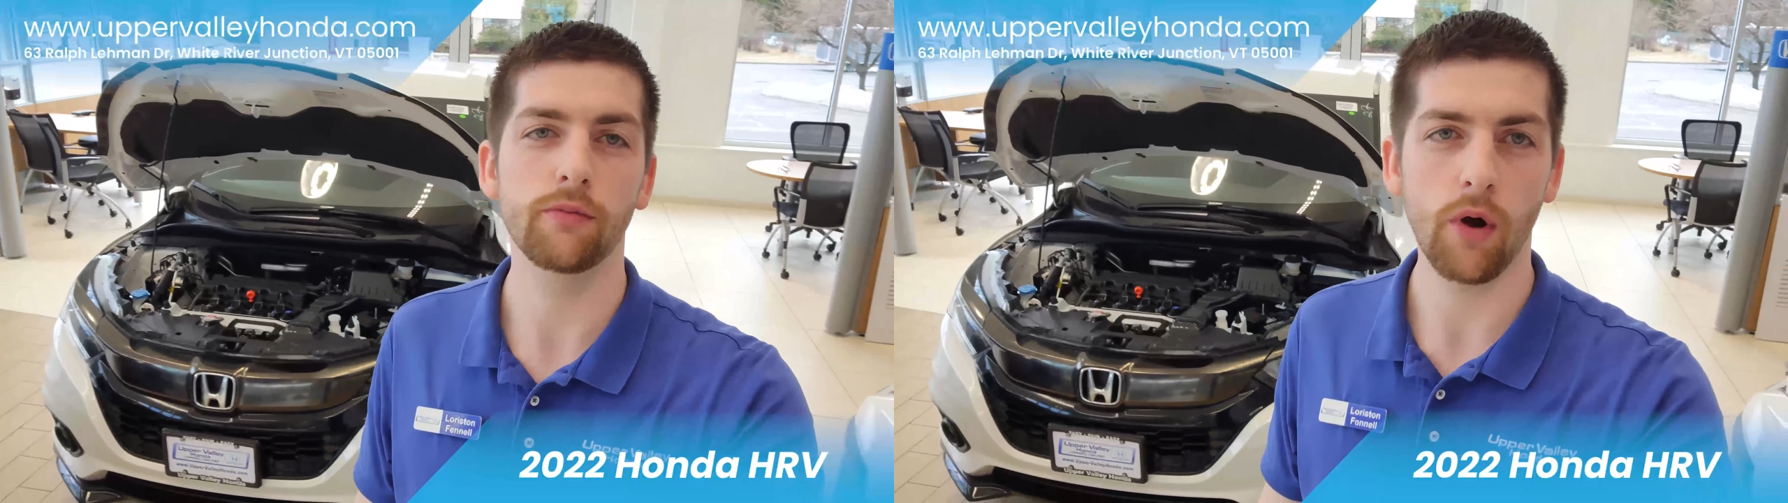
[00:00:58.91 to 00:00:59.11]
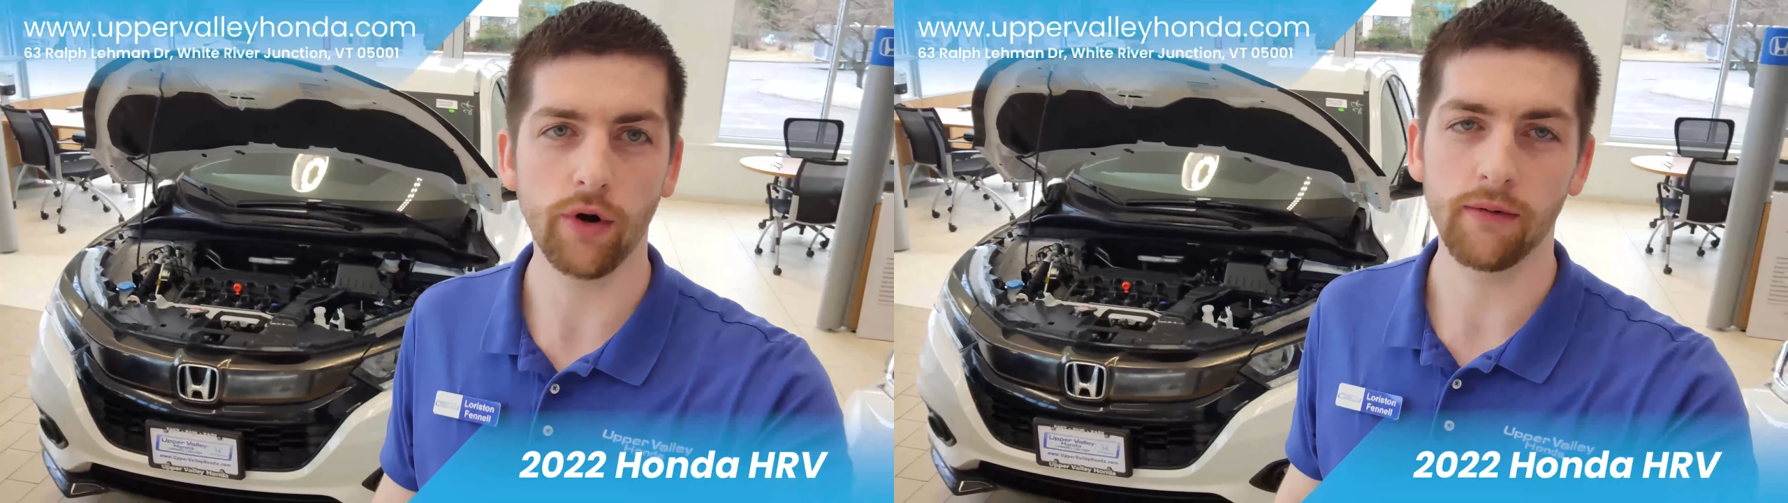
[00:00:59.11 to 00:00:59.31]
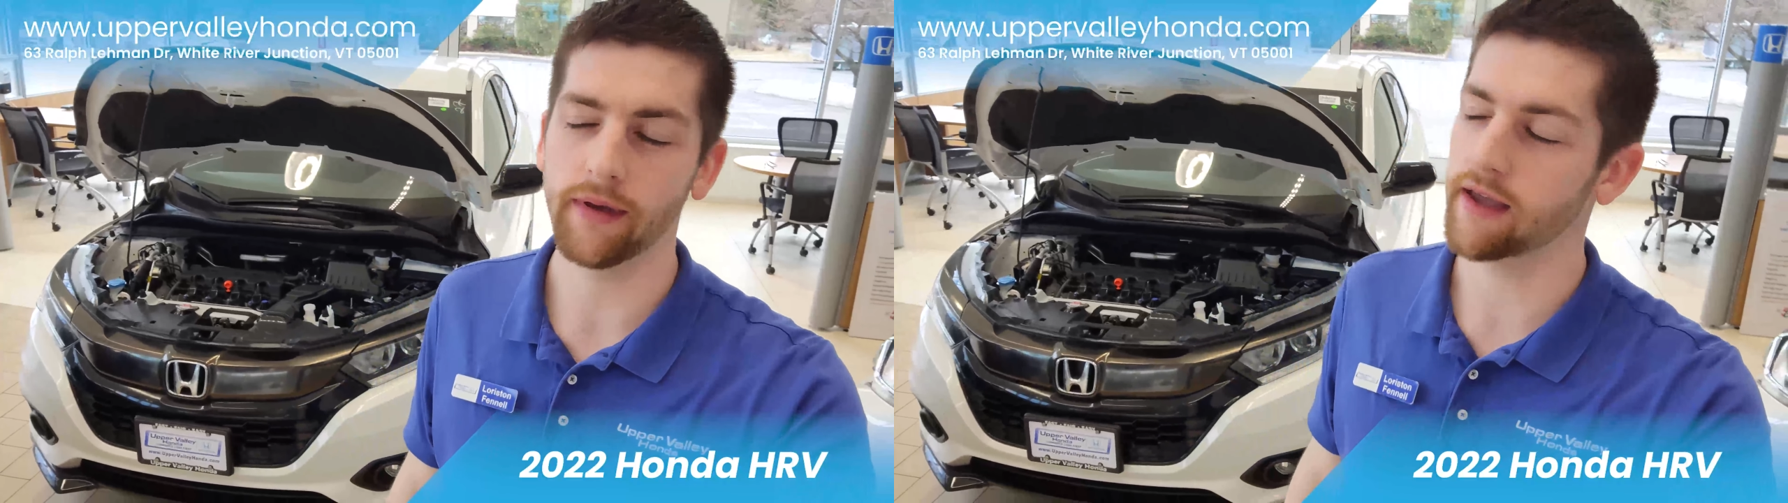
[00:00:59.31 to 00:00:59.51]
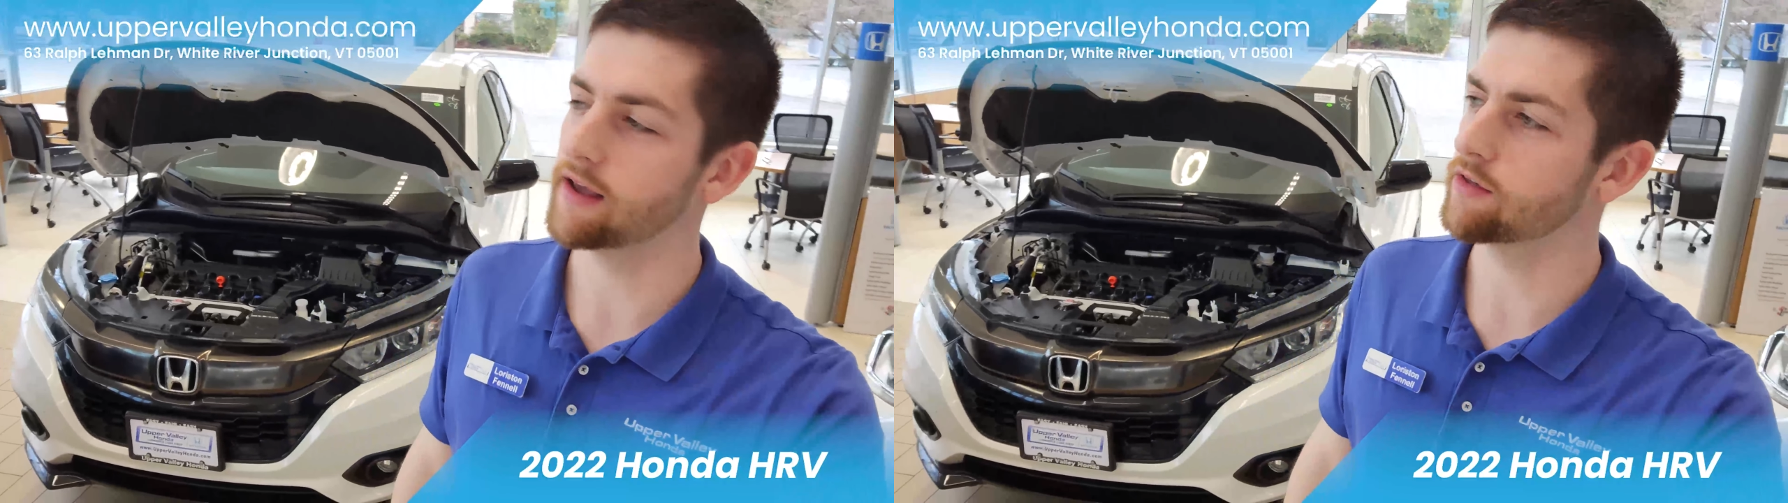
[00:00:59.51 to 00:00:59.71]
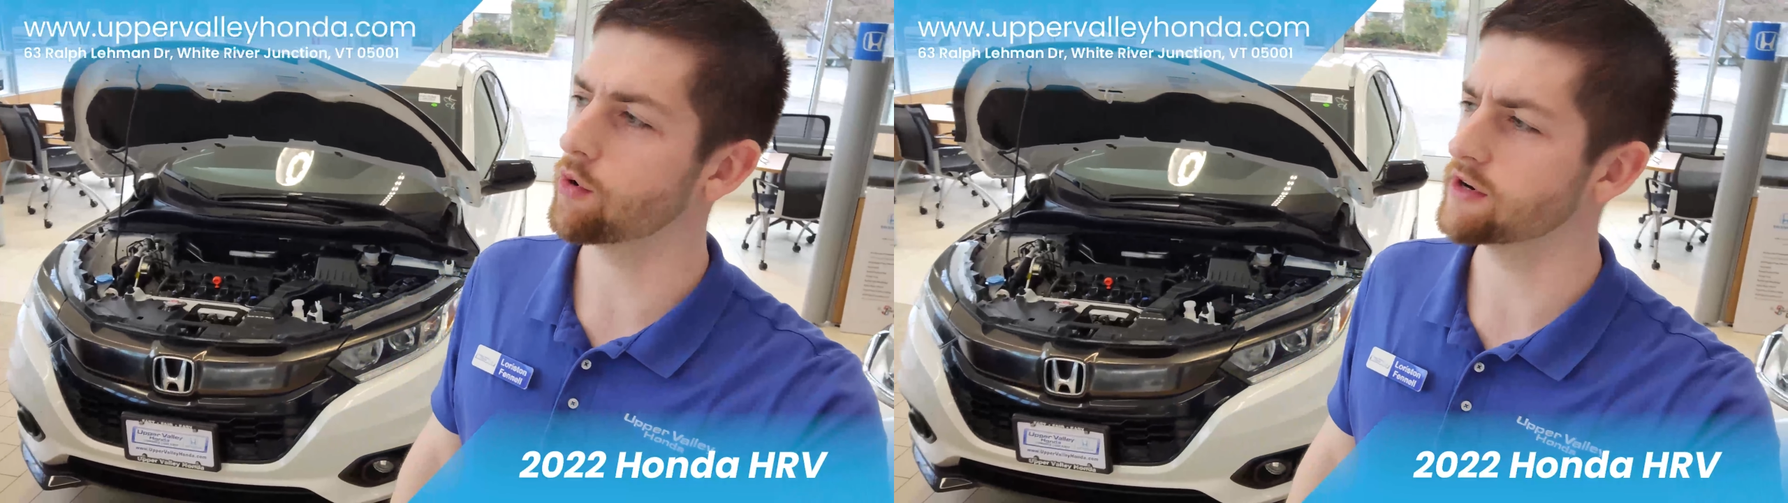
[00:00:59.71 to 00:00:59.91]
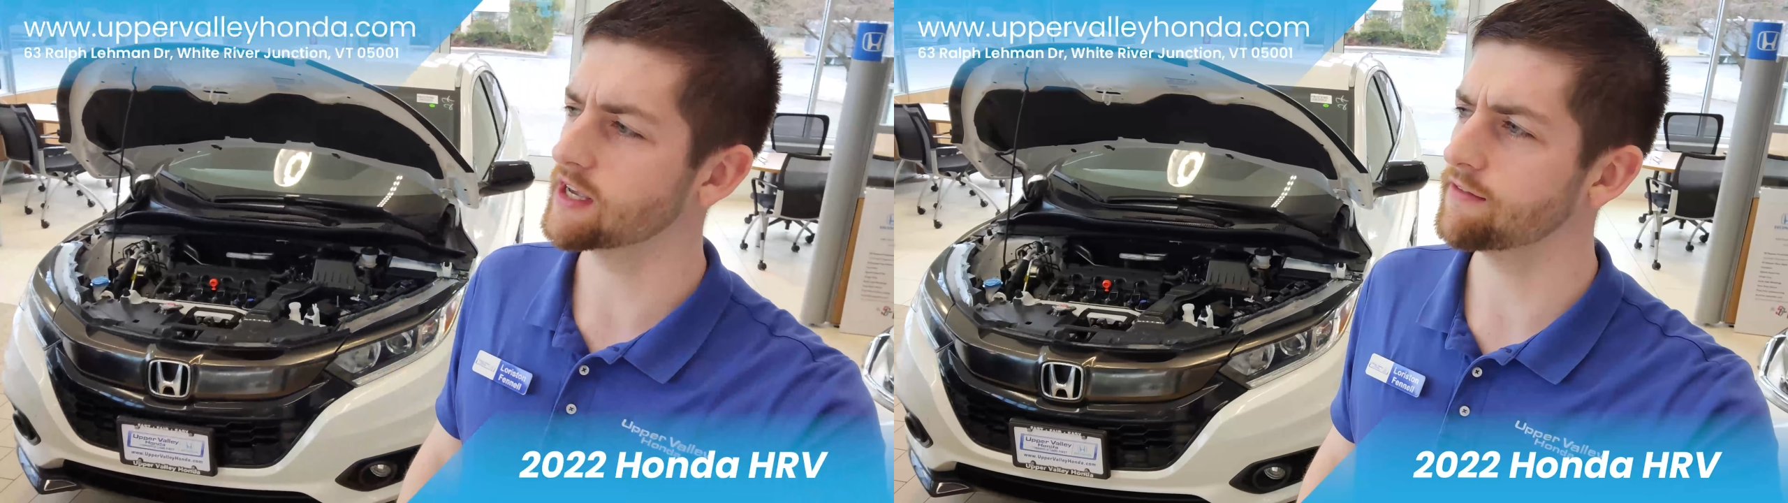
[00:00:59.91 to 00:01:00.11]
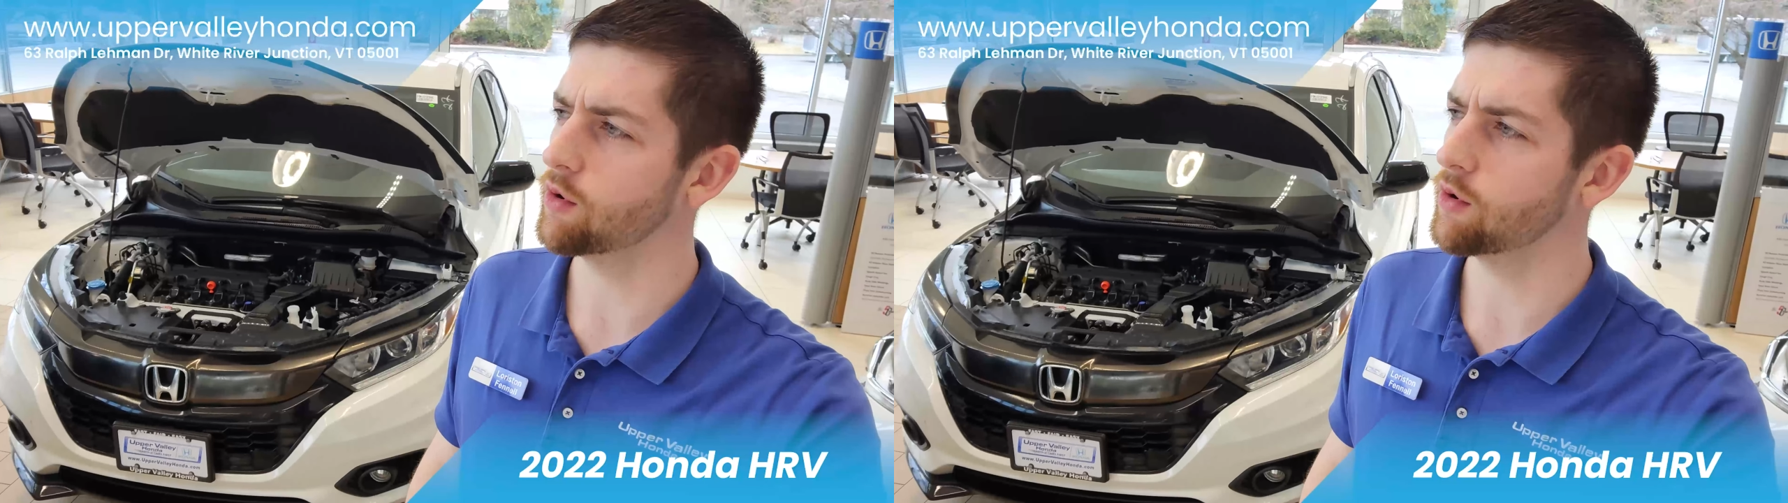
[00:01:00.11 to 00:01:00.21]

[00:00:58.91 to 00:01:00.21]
motor. It is going to give you